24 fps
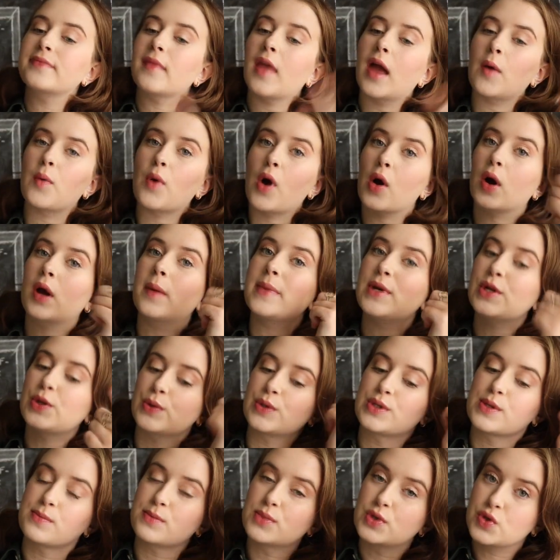and we're all gonna be doing
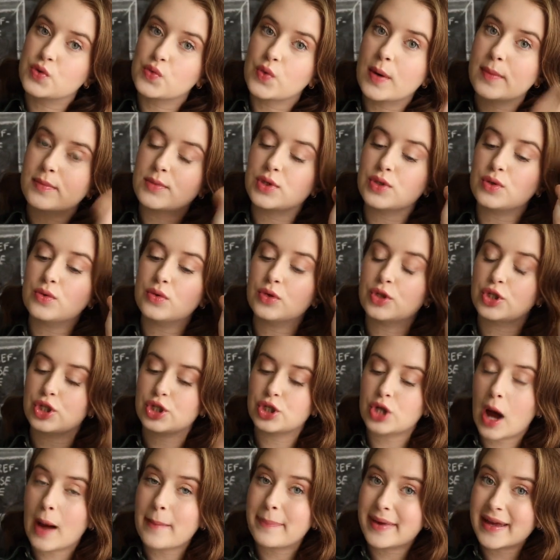some swimsuit
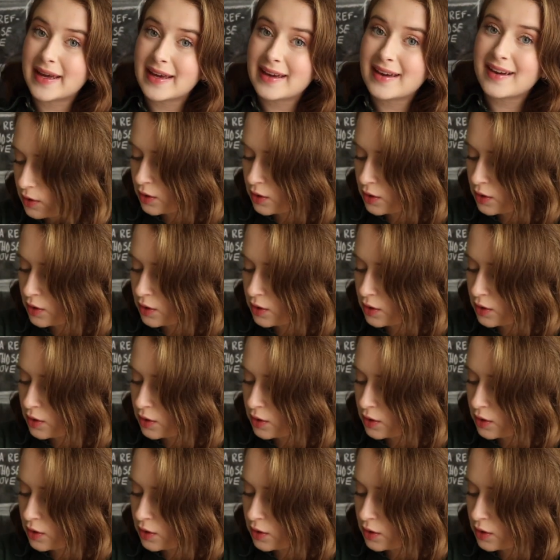shopping.